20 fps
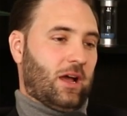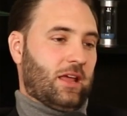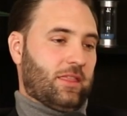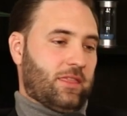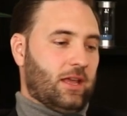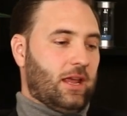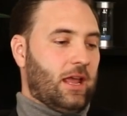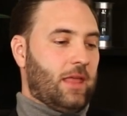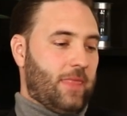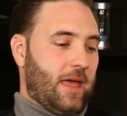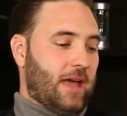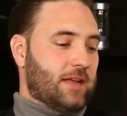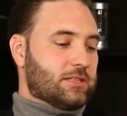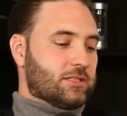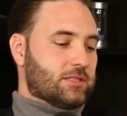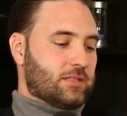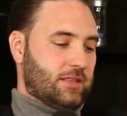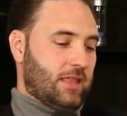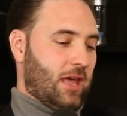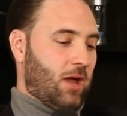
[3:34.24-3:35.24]
I think, and
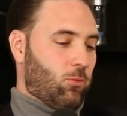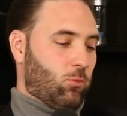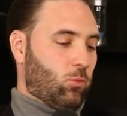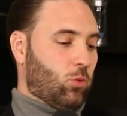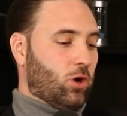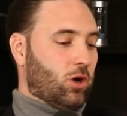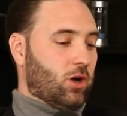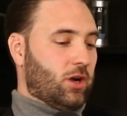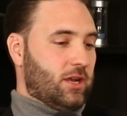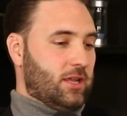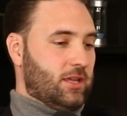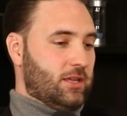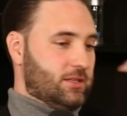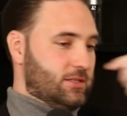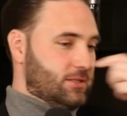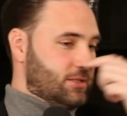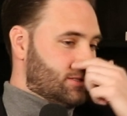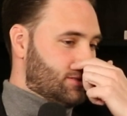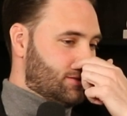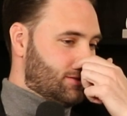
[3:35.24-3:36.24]
that word
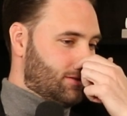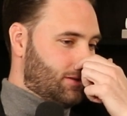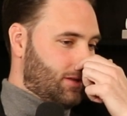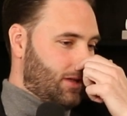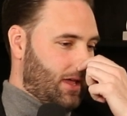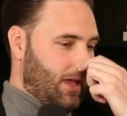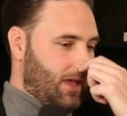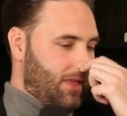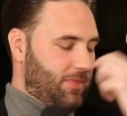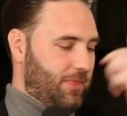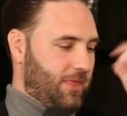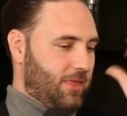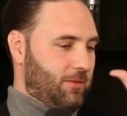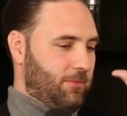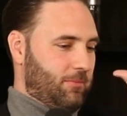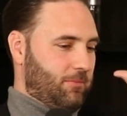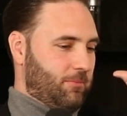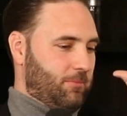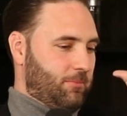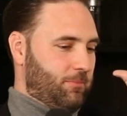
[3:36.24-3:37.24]
is,
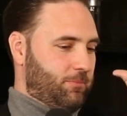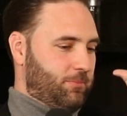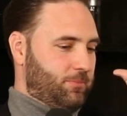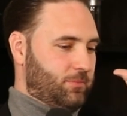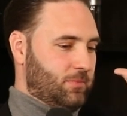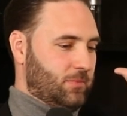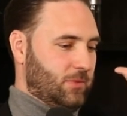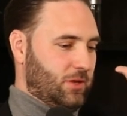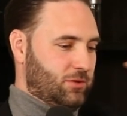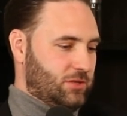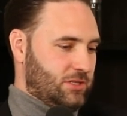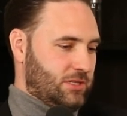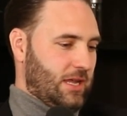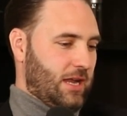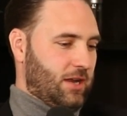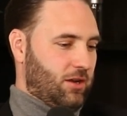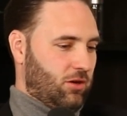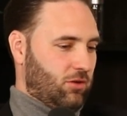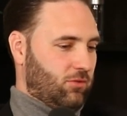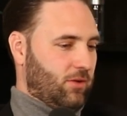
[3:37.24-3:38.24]
you said
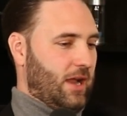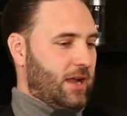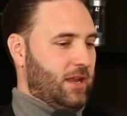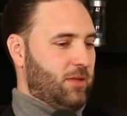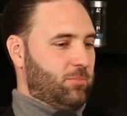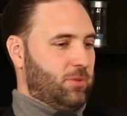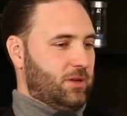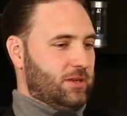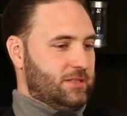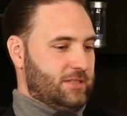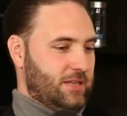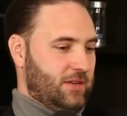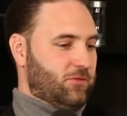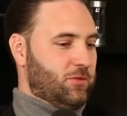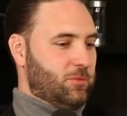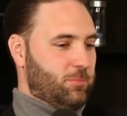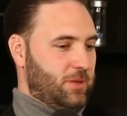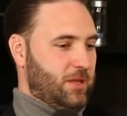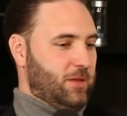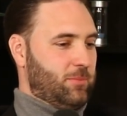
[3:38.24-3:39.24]
it already, but
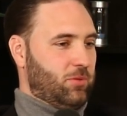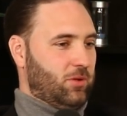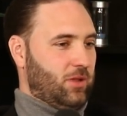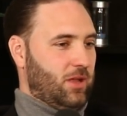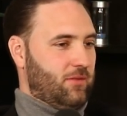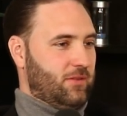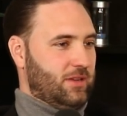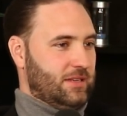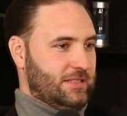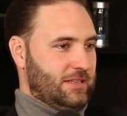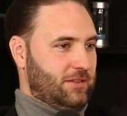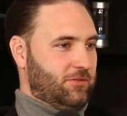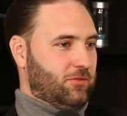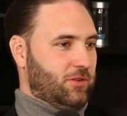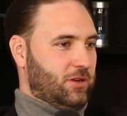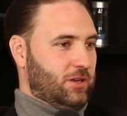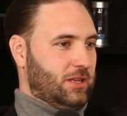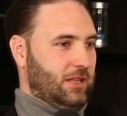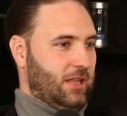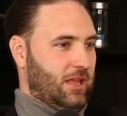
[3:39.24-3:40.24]
different people have a
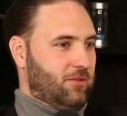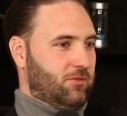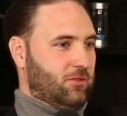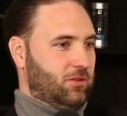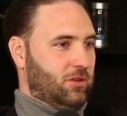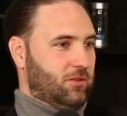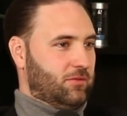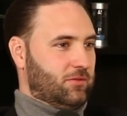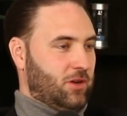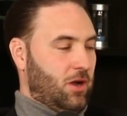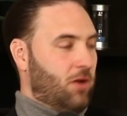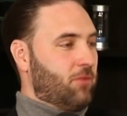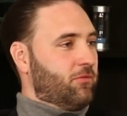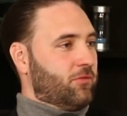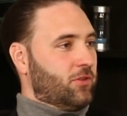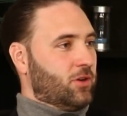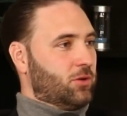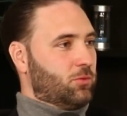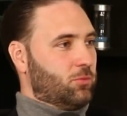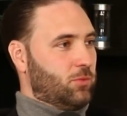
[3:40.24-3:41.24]
different level of
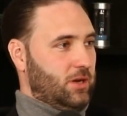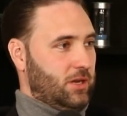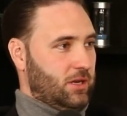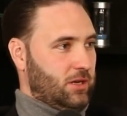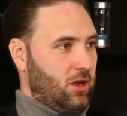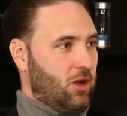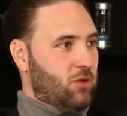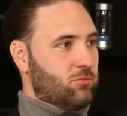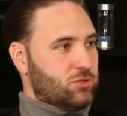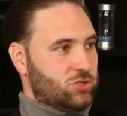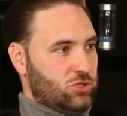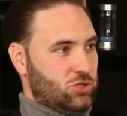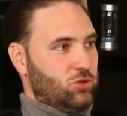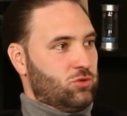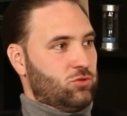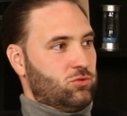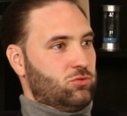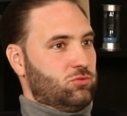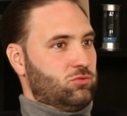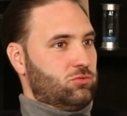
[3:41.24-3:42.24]
comfort when it comes
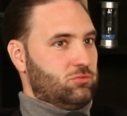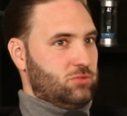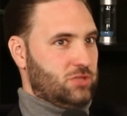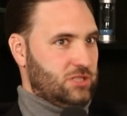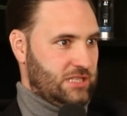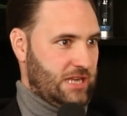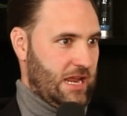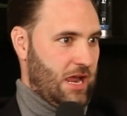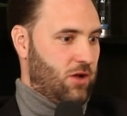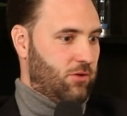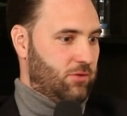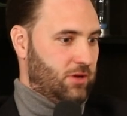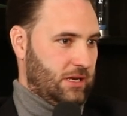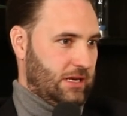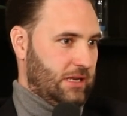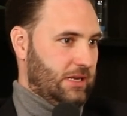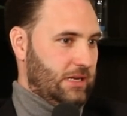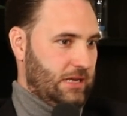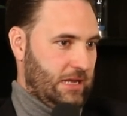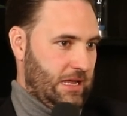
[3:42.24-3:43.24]
to sound and
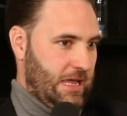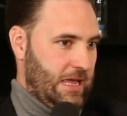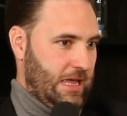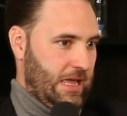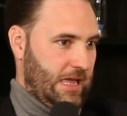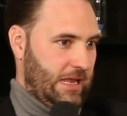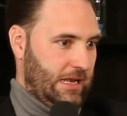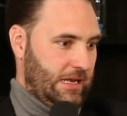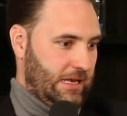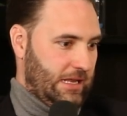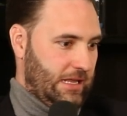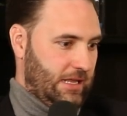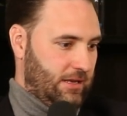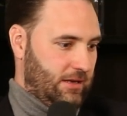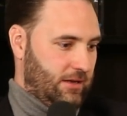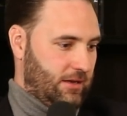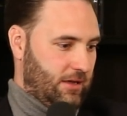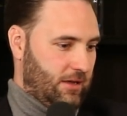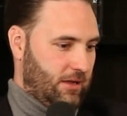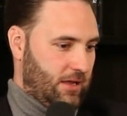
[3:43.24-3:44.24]

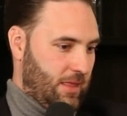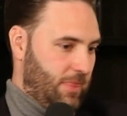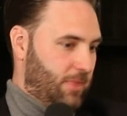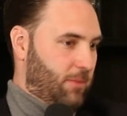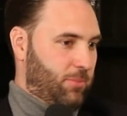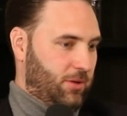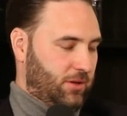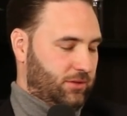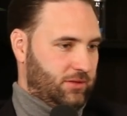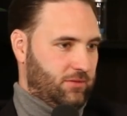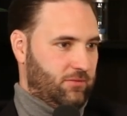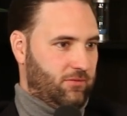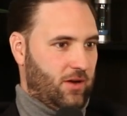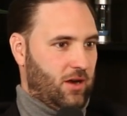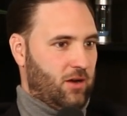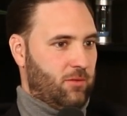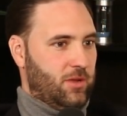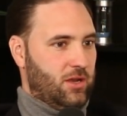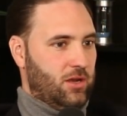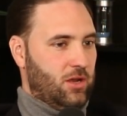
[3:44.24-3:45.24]
in the built
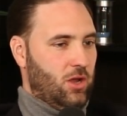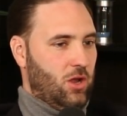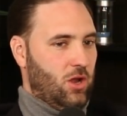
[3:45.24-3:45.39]
environment.